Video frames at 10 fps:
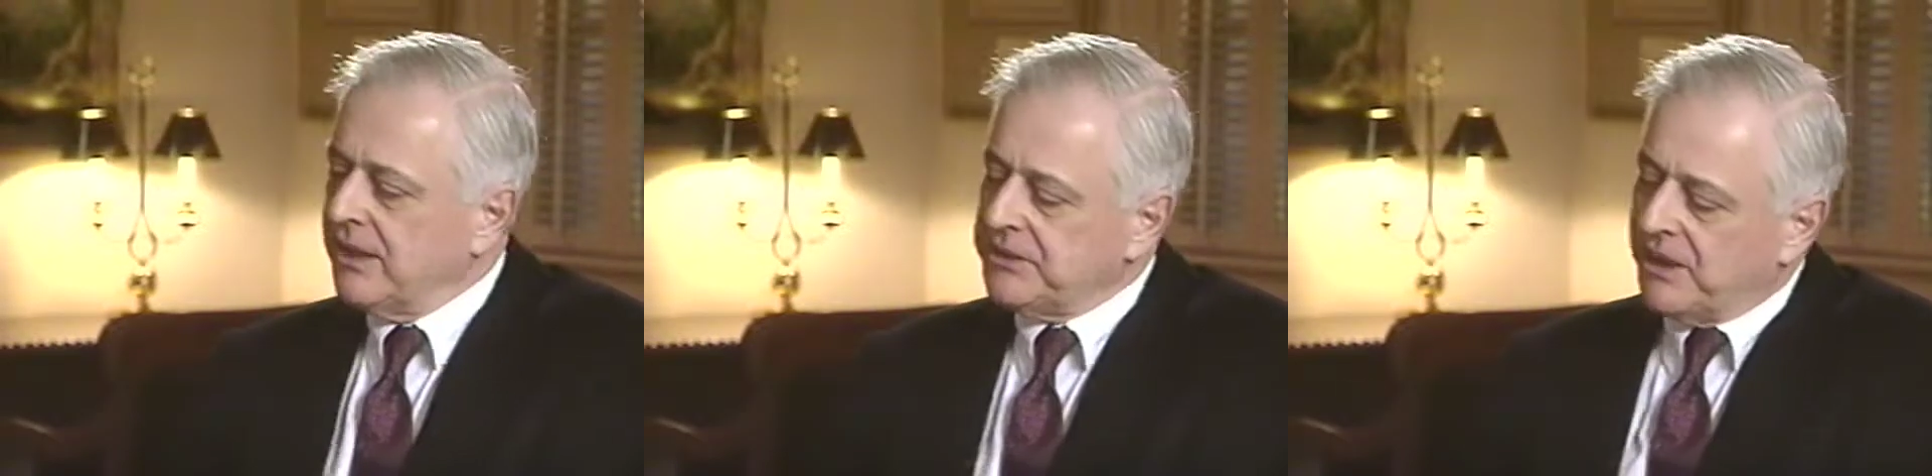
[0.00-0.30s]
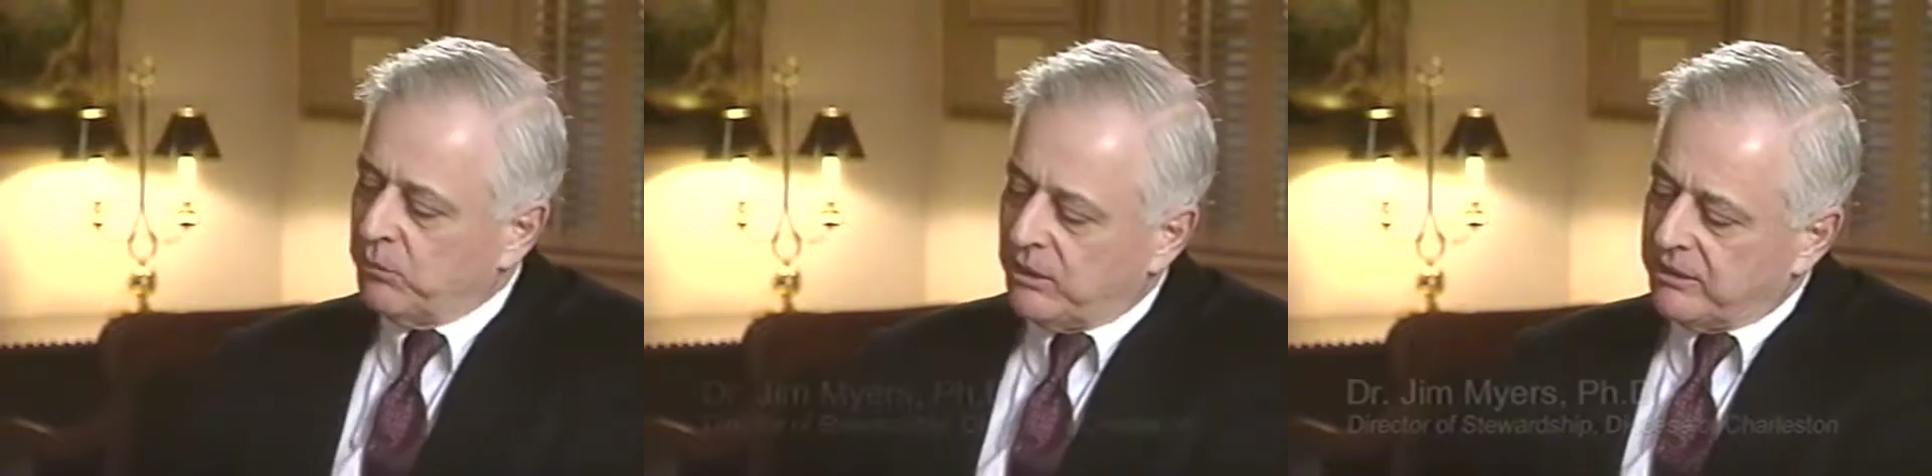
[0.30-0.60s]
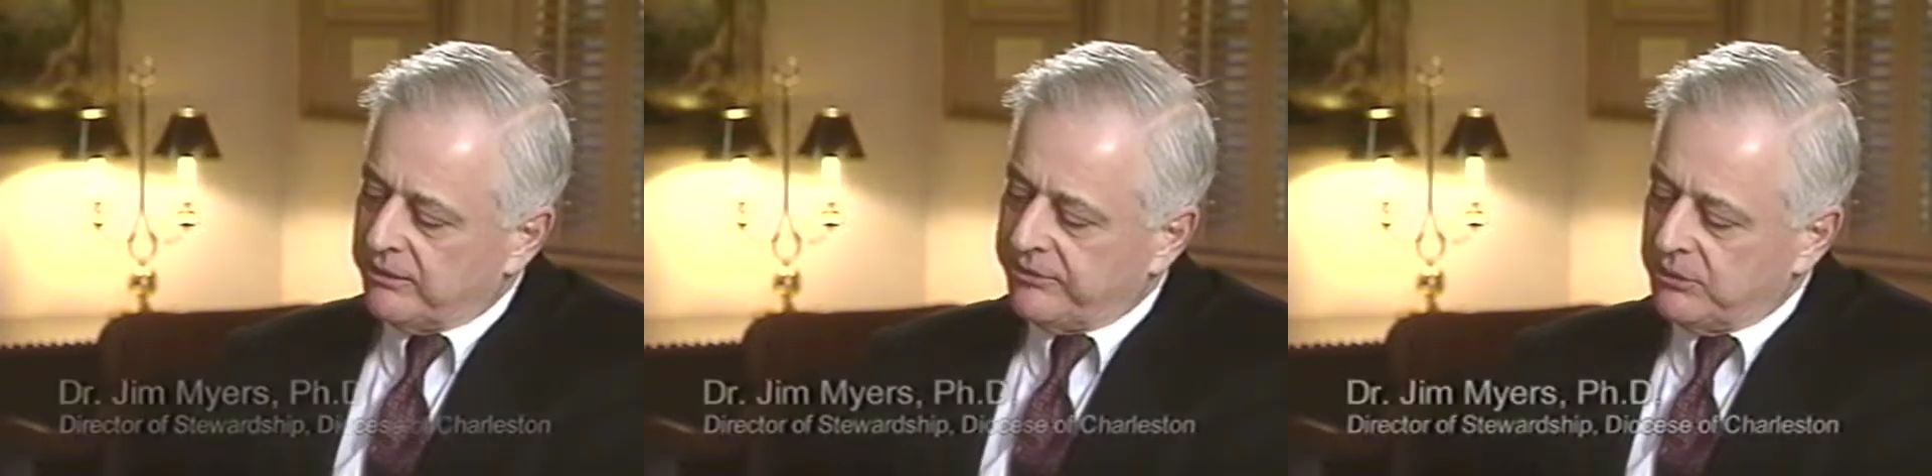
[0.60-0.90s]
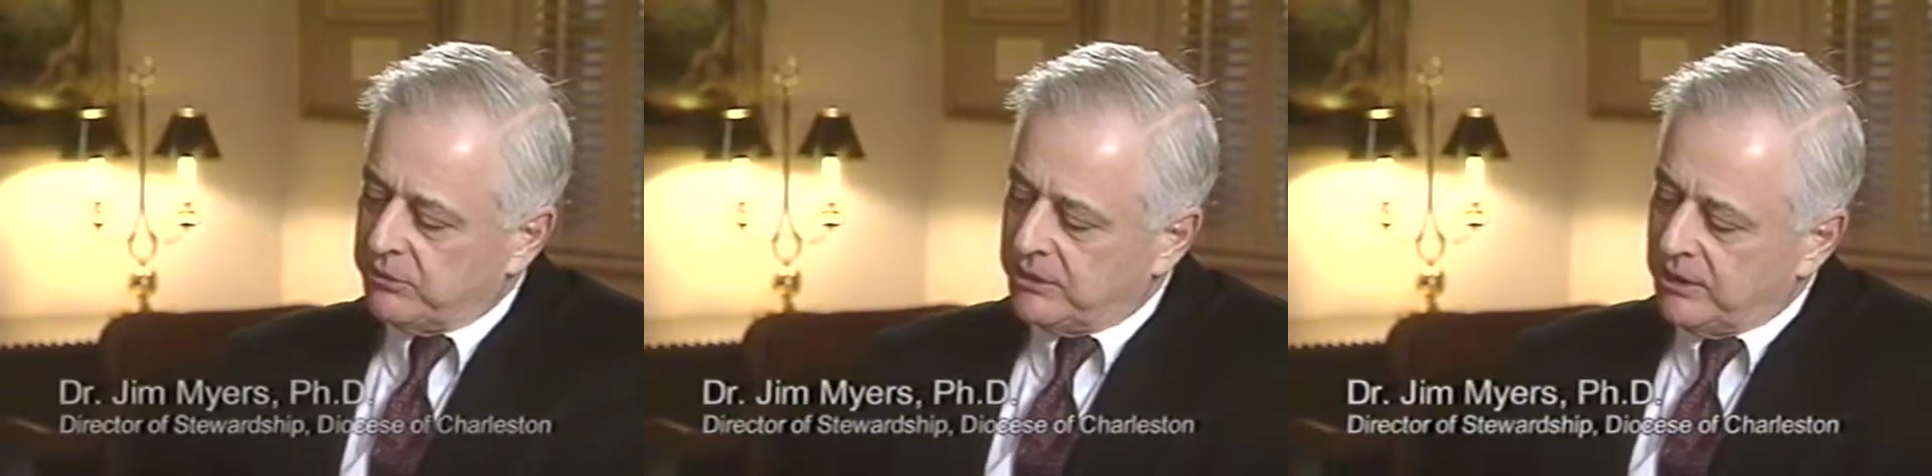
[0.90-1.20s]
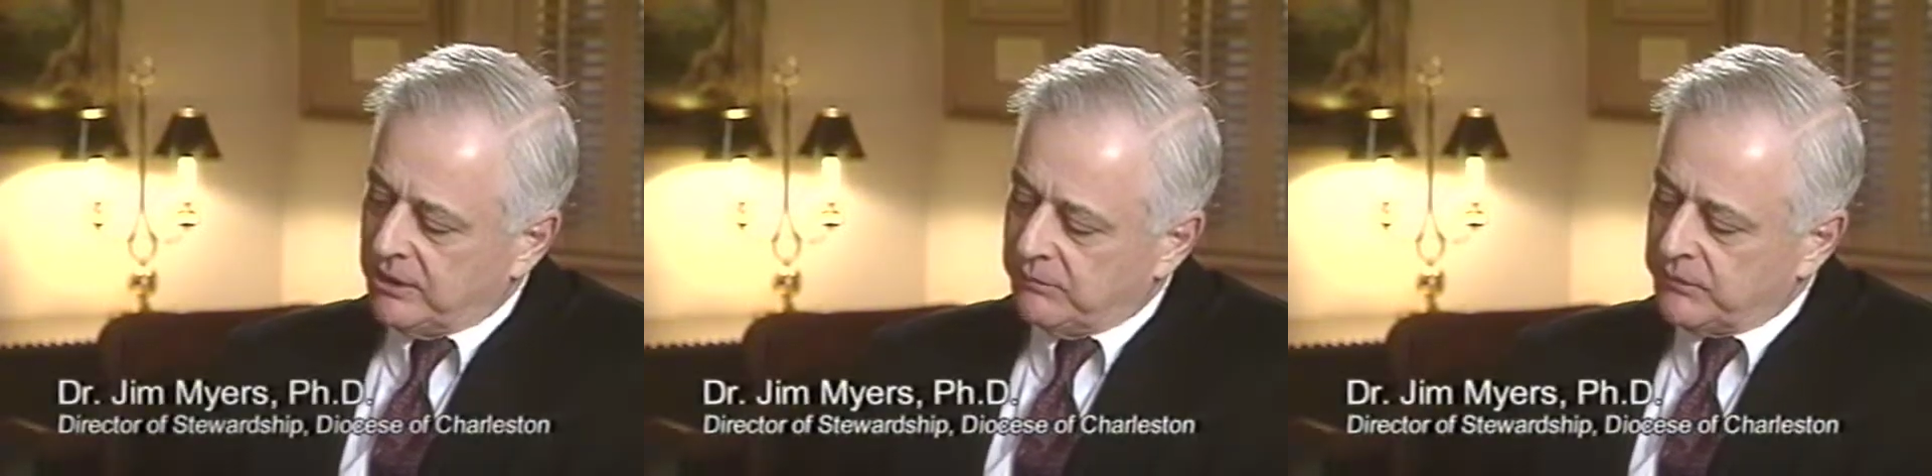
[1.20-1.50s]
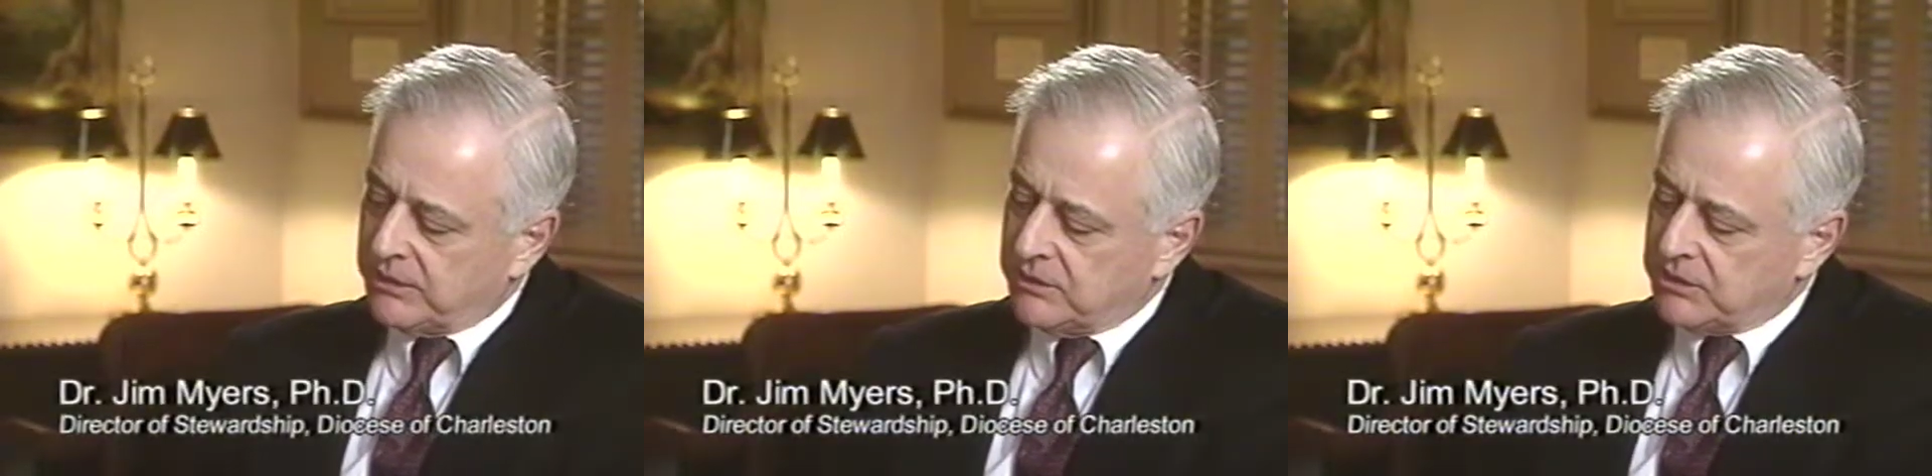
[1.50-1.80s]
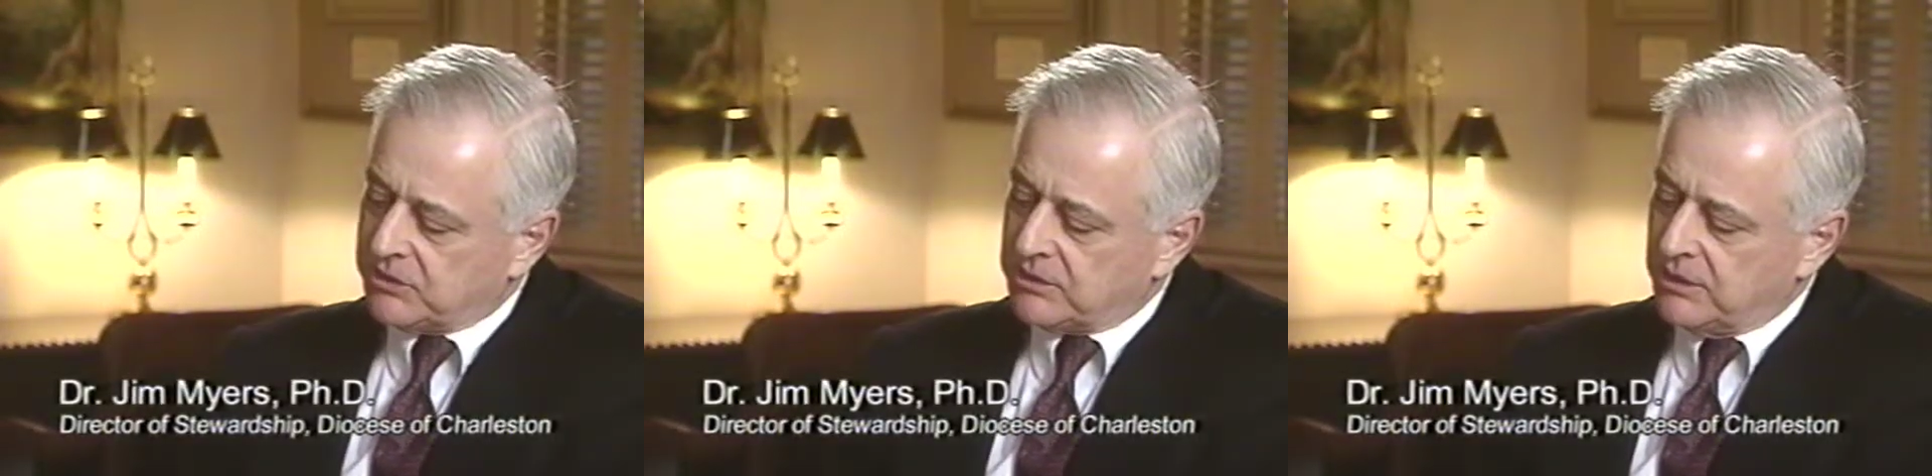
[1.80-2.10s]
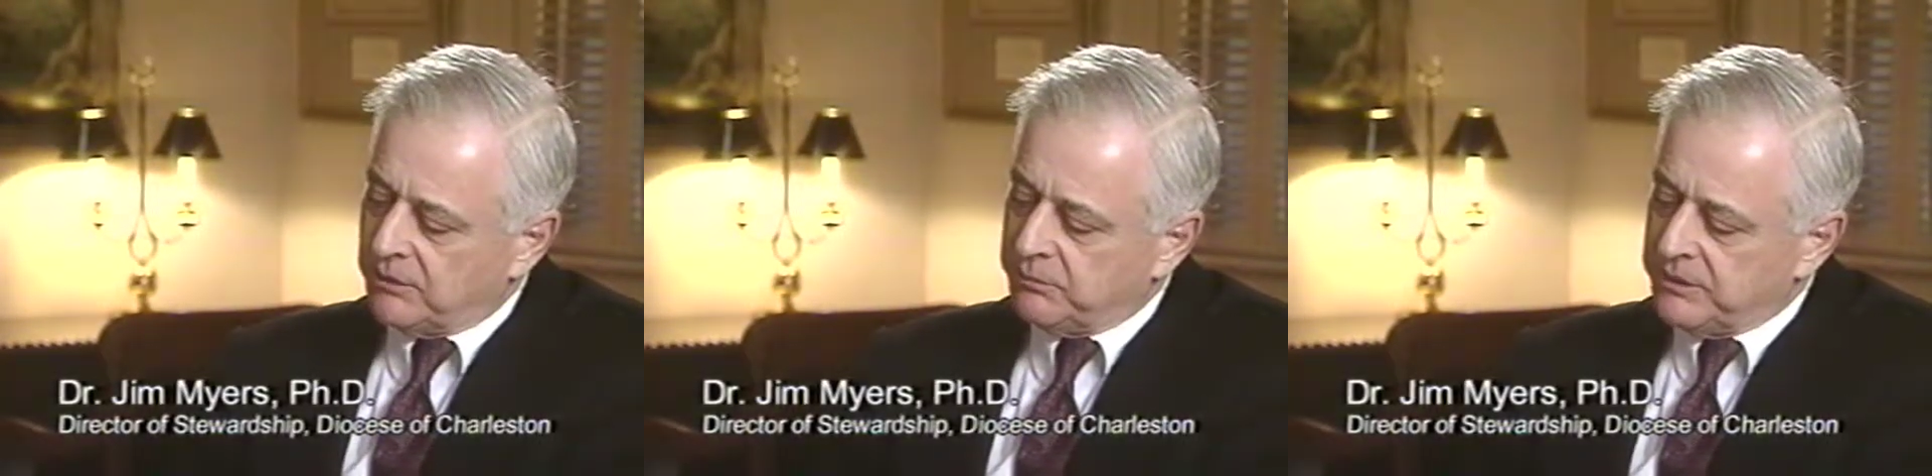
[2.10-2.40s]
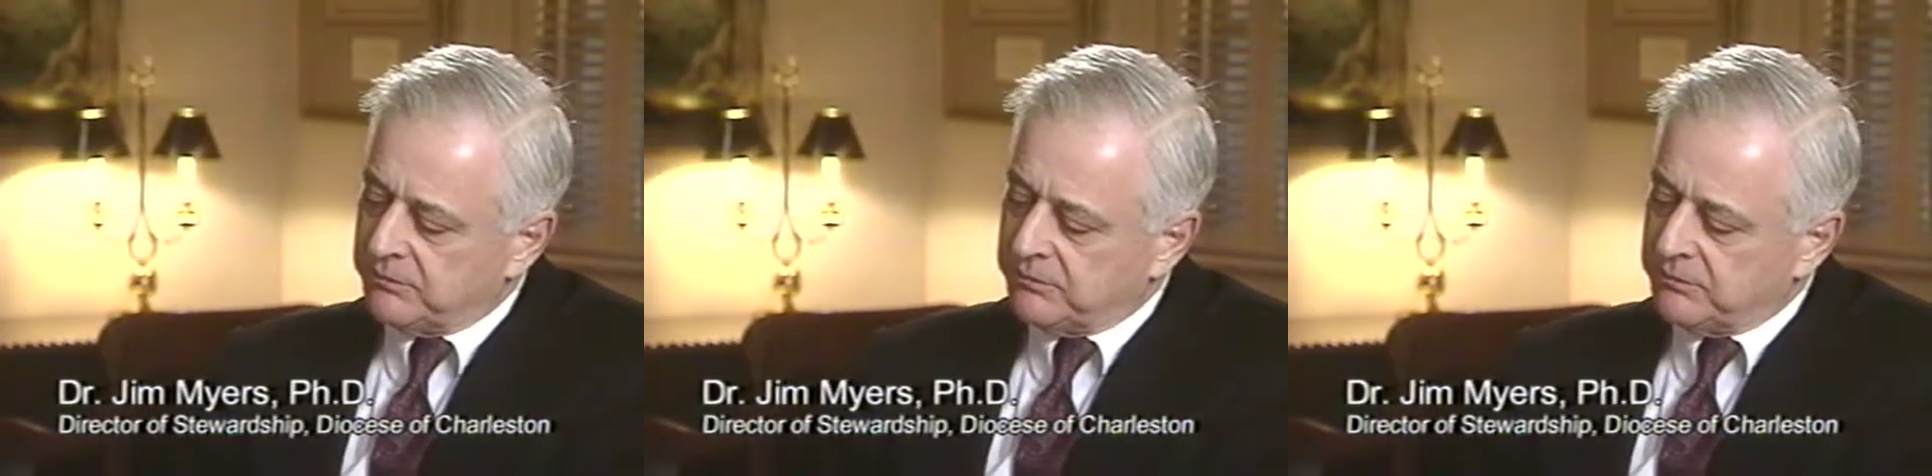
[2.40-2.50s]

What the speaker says: Dutch, I wonder if you'd just to